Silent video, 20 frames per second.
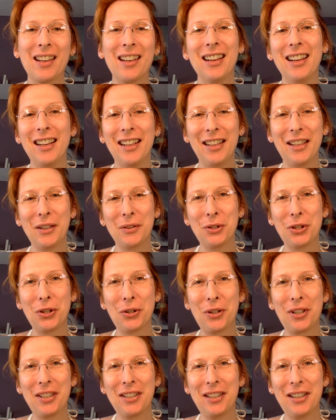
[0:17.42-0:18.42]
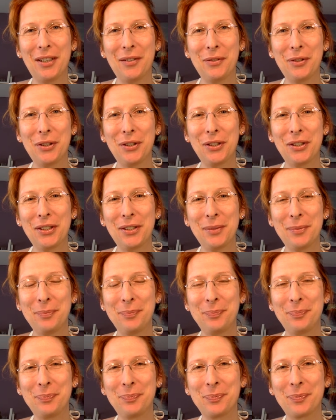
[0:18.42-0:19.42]
Hello, chocolate lovers.
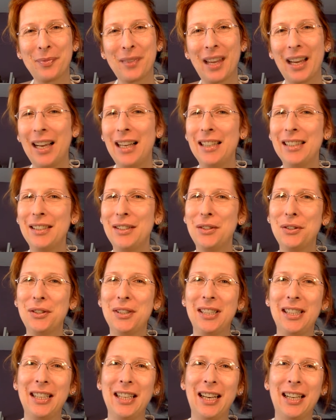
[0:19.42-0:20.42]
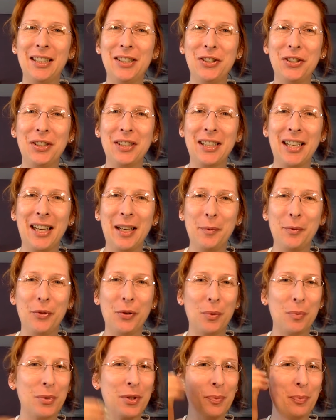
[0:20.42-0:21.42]
As you see, I just came
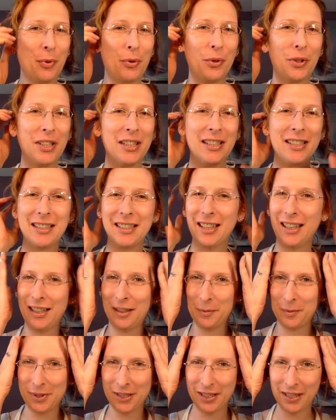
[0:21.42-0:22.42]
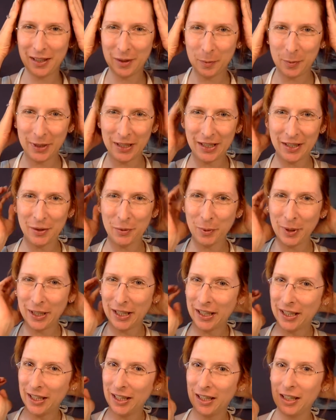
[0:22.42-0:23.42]
from sports. I'm still a bit
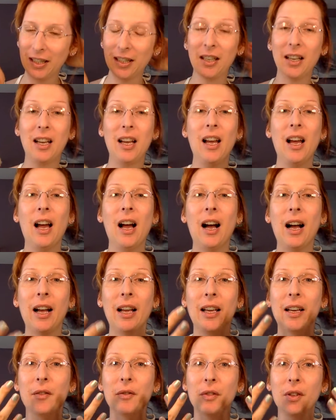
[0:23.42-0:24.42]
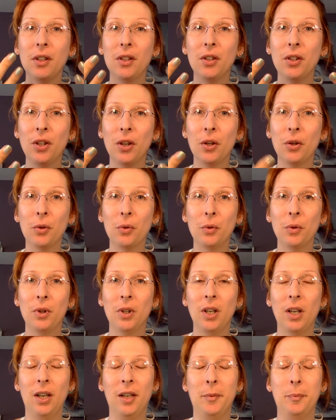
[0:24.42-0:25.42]
sweaty. I have no
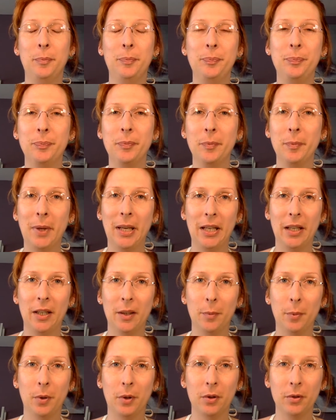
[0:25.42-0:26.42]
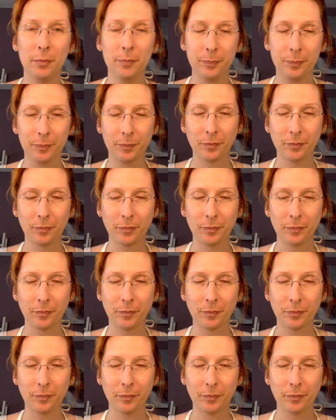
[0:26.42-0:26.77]
makeup on.